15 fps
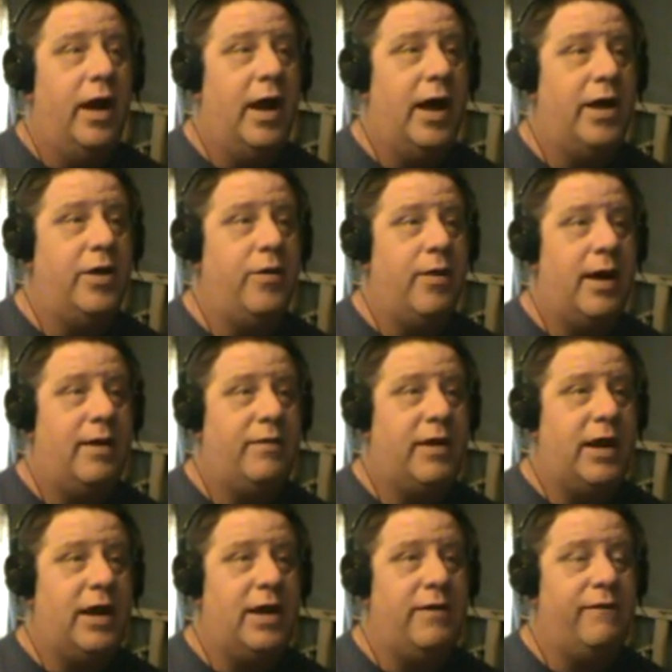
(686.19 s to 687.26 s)
And you have
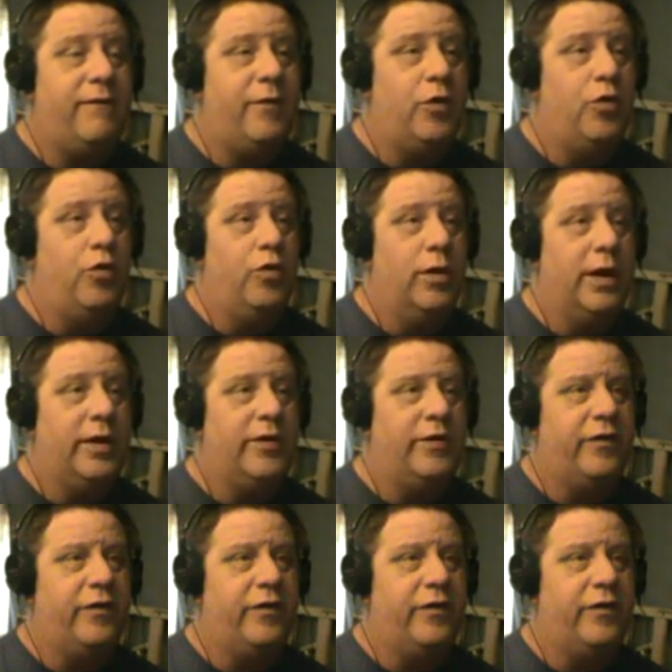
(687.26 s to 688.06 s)
to eat food. Like,